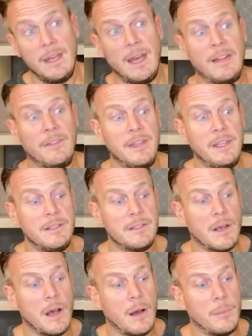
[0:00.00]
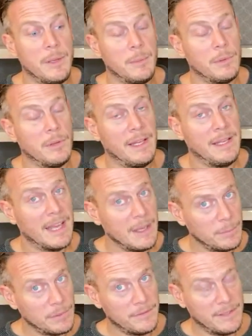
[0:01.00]
And these are people
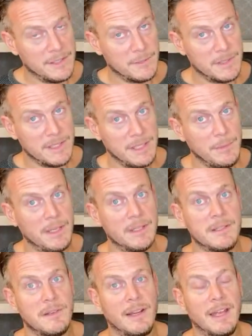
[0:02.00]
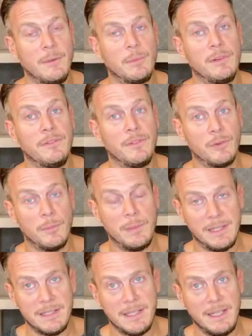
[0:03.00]
incapable of intimacy because they're incapable of
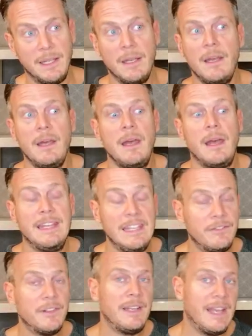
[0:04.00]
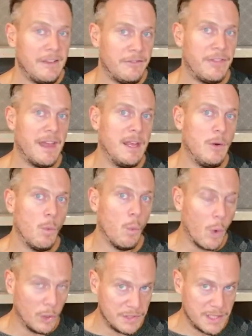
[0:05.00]
vulnerability. Even if they
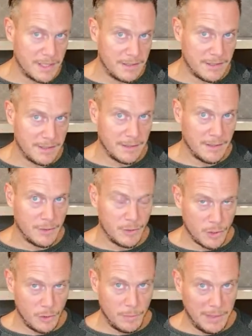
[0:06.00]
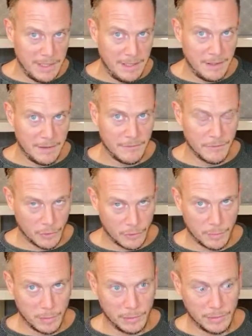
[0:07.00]
wanted to be
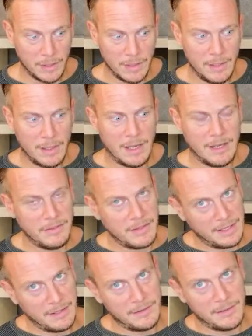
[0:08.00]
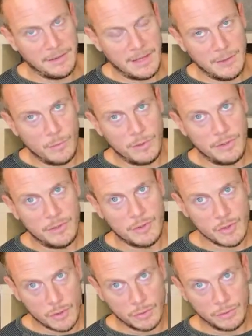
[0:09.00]
vulnerable, I think that they would
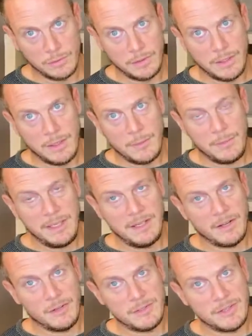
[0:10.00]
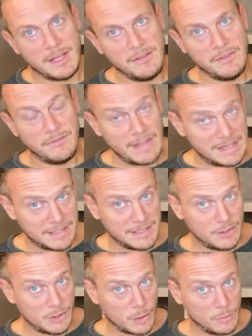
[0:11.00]
struggle, because they've
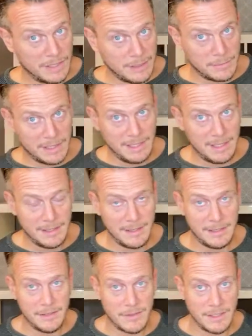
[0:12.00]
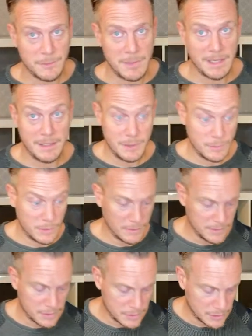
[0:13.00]
invested so deeply in their defense mechanisms
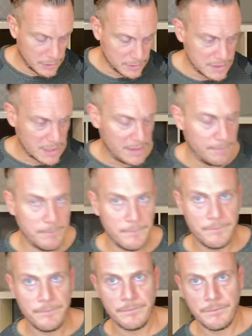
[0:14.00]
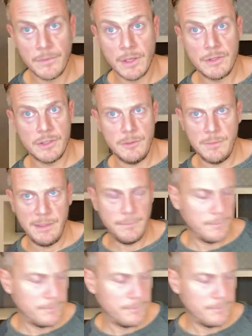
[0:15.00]
over such a long time. Excuse me.